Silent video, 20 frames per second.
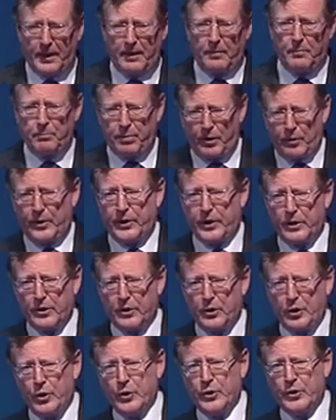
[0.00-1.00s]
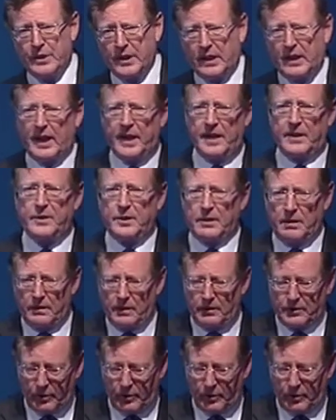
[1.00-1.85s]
the employer could get